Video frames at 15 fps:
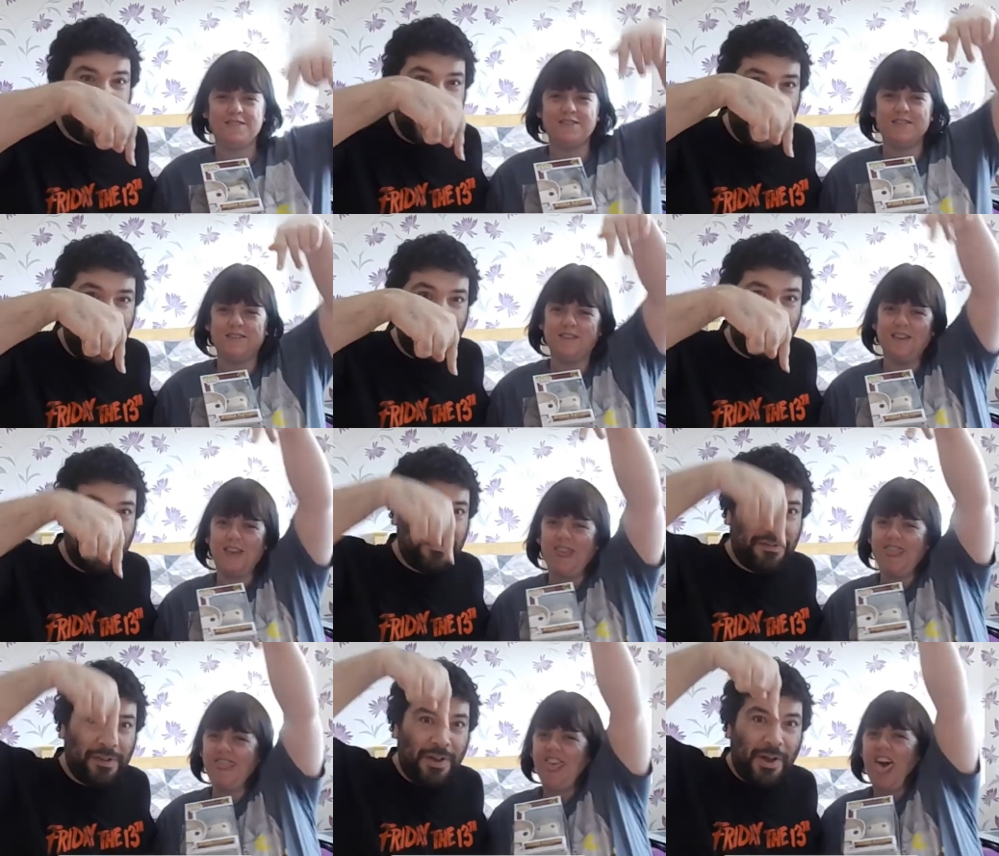Speaker 1: care
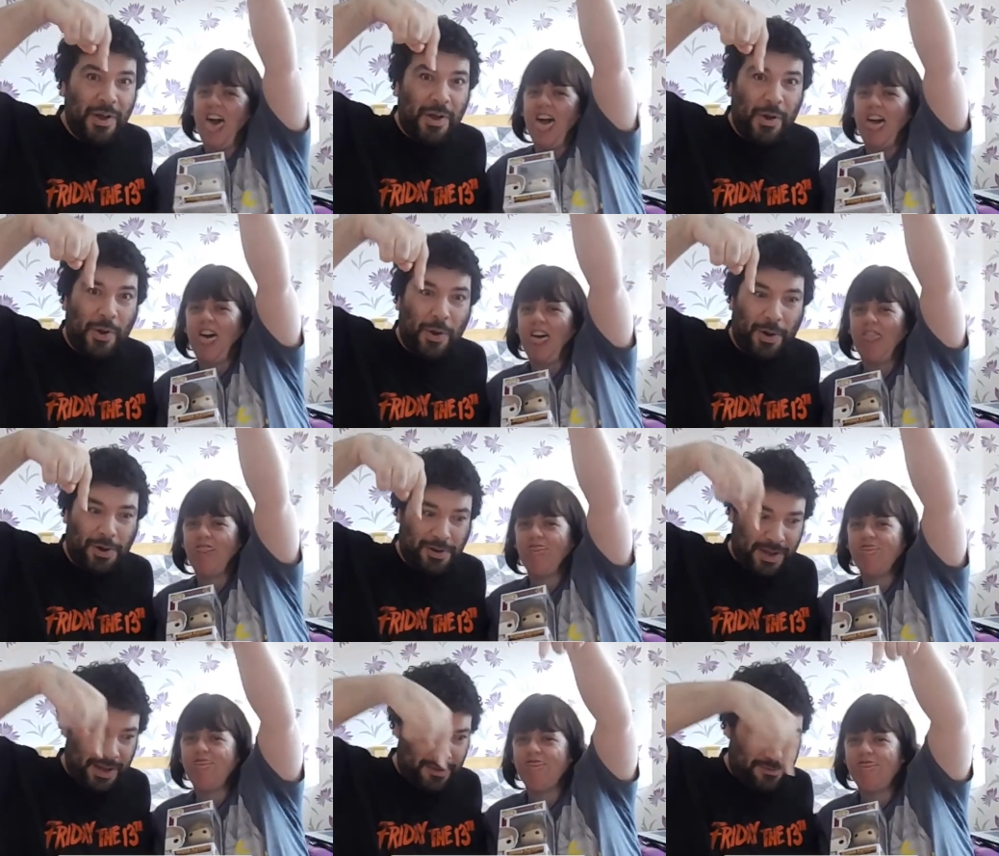of all
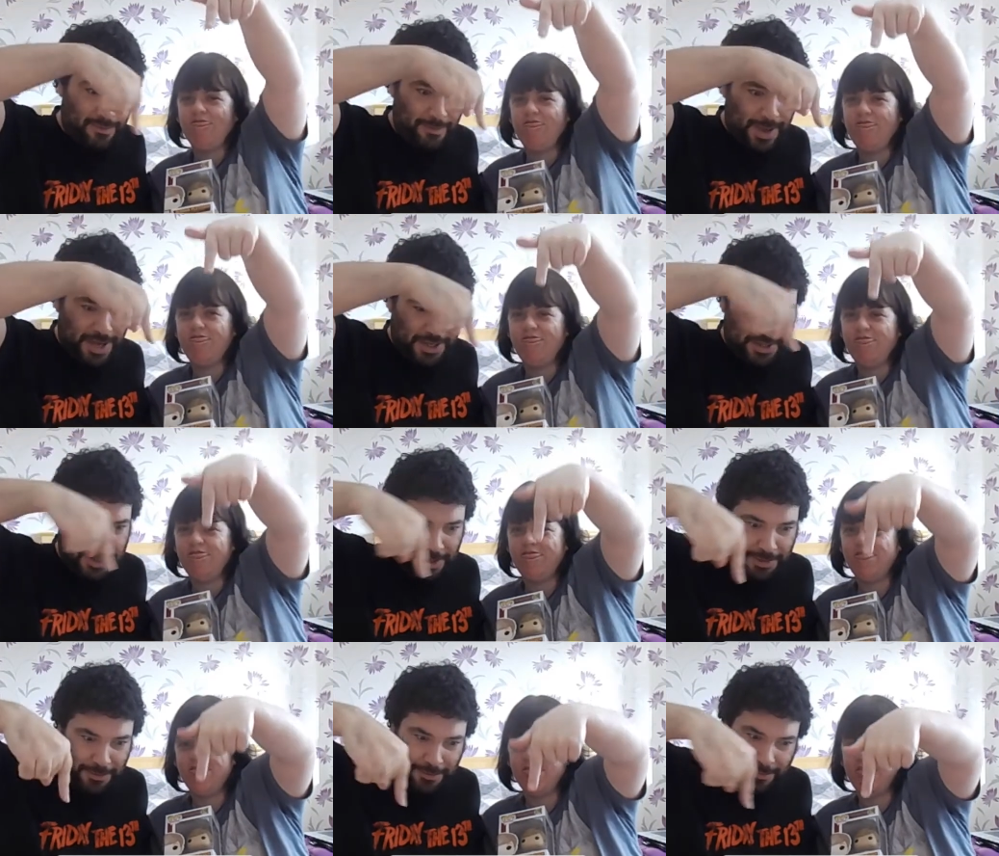the
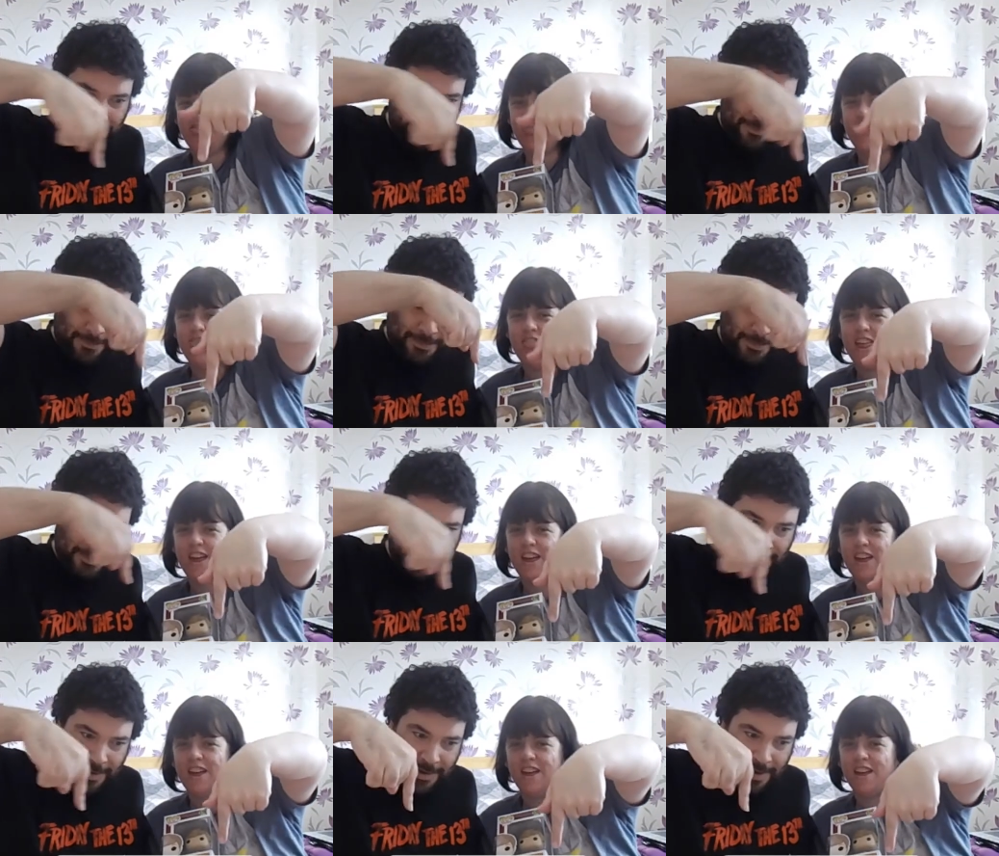information. There.
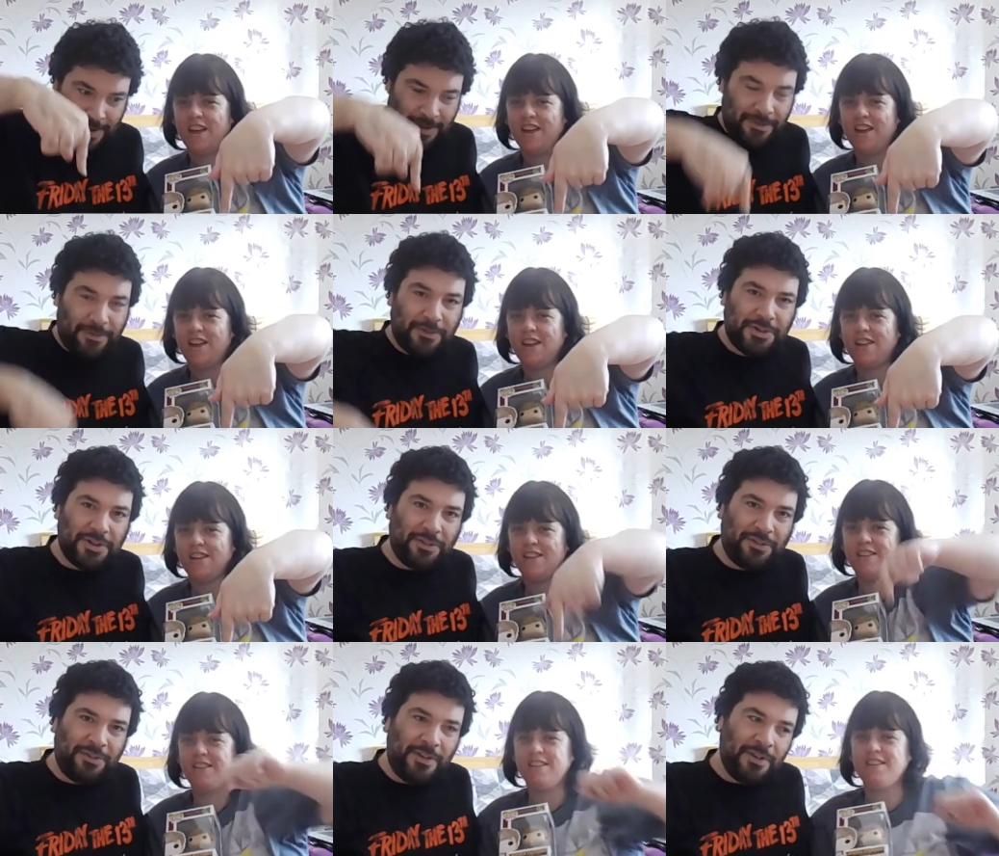So
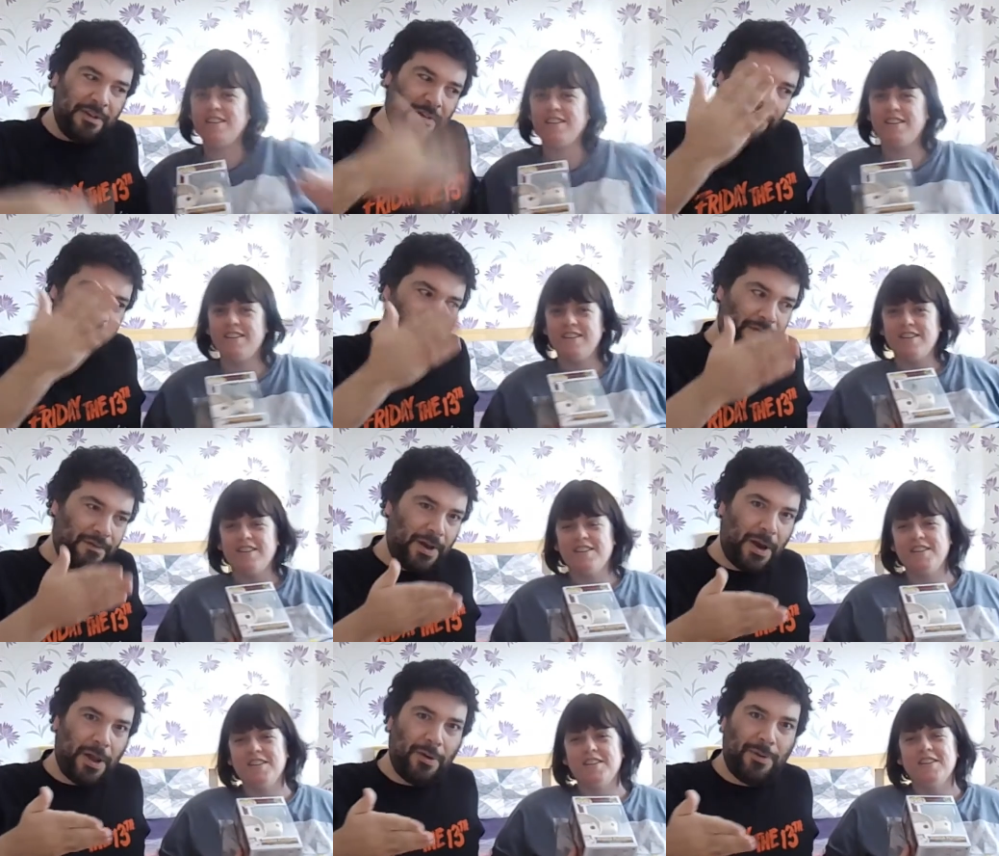just
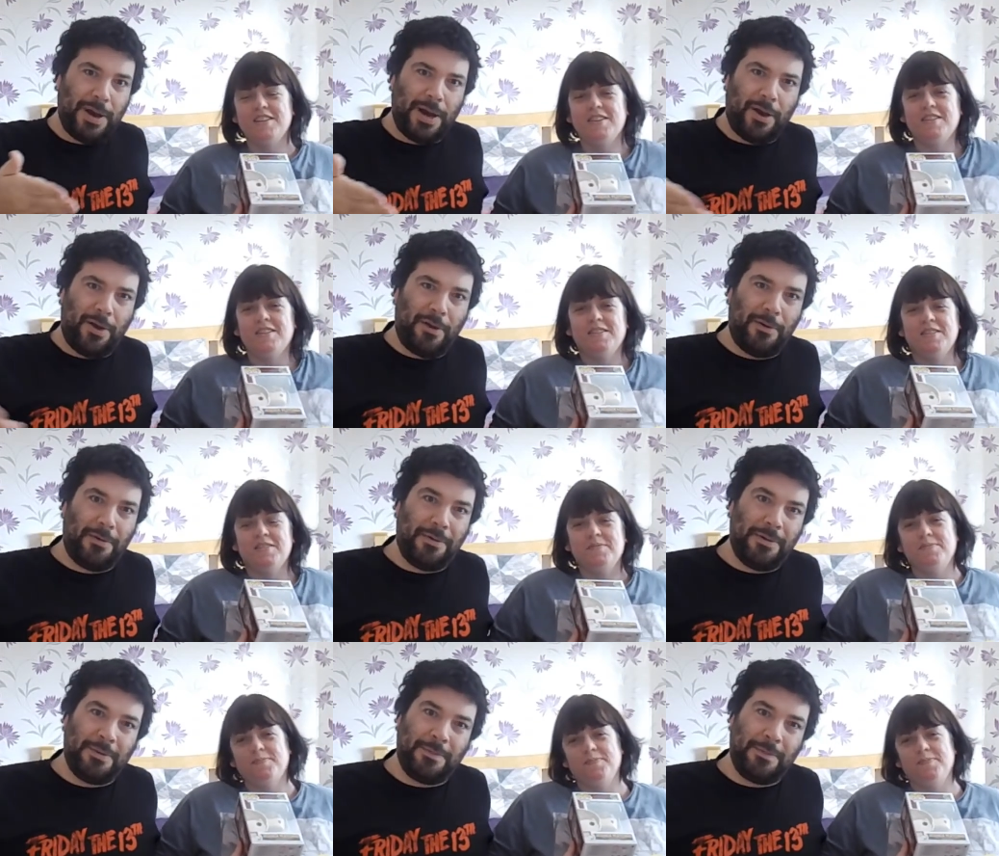follow along.